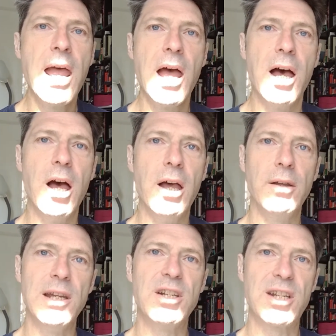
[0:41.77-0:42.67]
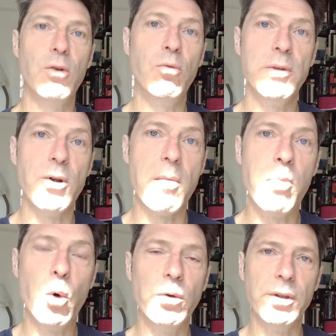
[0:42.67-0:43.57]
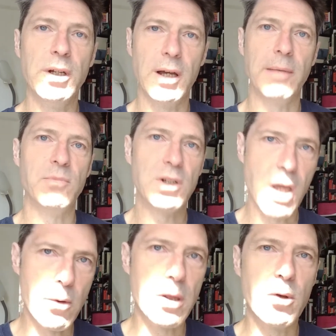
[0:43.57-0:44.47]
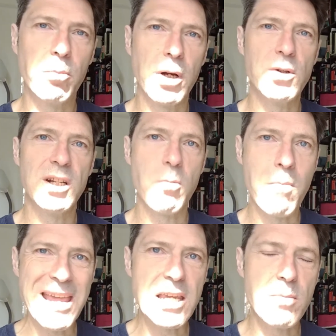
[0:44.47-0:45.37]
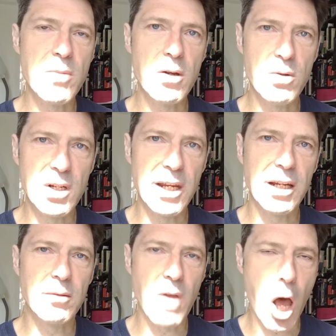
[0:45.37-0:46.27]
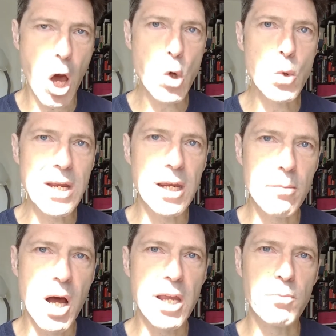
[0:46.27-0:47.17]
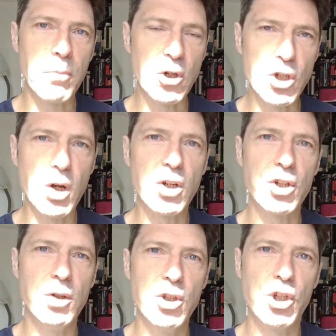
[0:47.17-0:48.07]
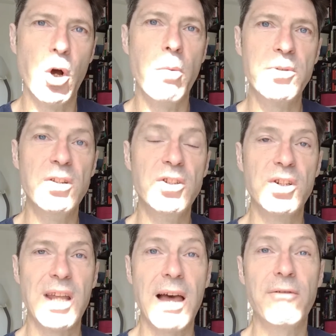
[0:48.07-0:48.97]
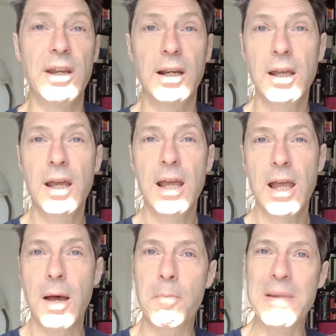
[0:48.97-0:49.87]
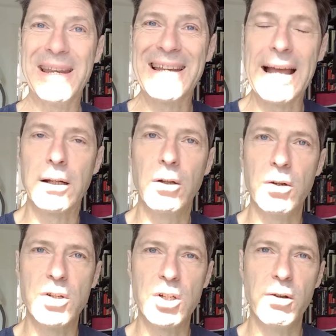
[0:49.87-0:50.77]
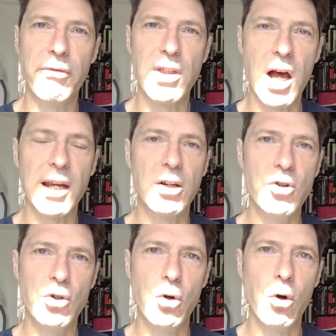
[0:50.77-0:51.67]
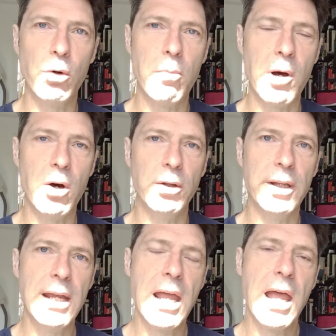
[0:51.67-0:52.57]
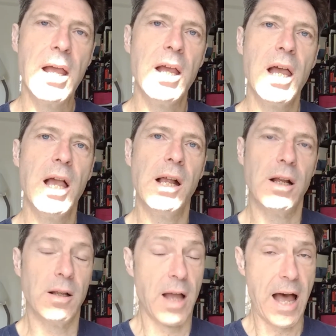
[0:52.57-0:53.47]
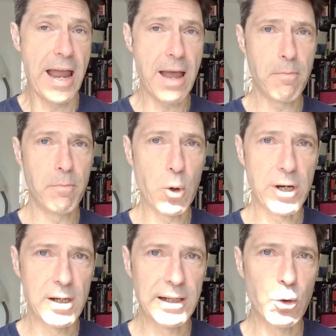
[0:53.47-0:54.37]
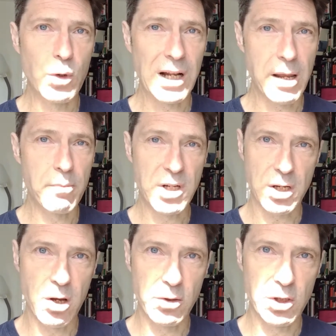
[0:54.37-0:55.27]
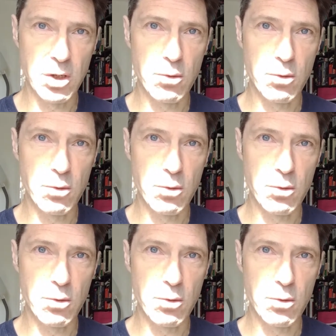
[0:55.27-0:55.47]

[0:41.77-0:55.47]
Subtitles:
it's still important that I'm going through the process of making music, honing my production chops, and just having a big catalogue of stuff that I can draw upon. I am putting little clips onto